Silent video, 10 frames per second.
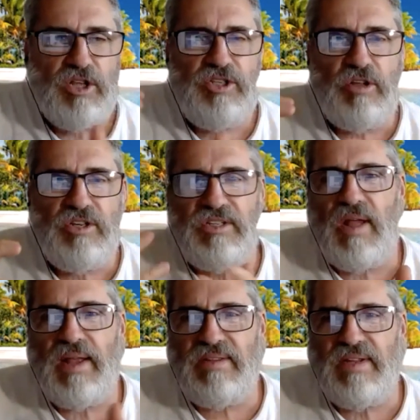So just
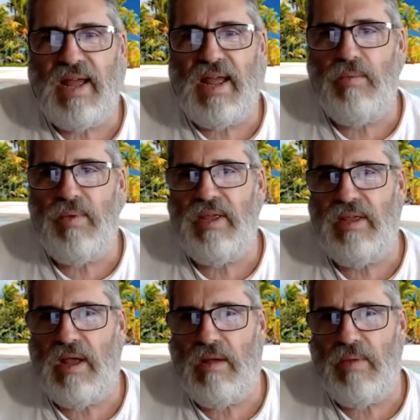like today,
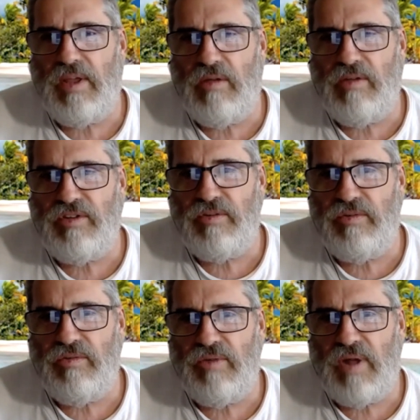we go
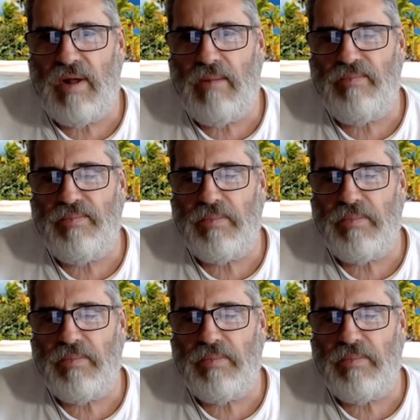to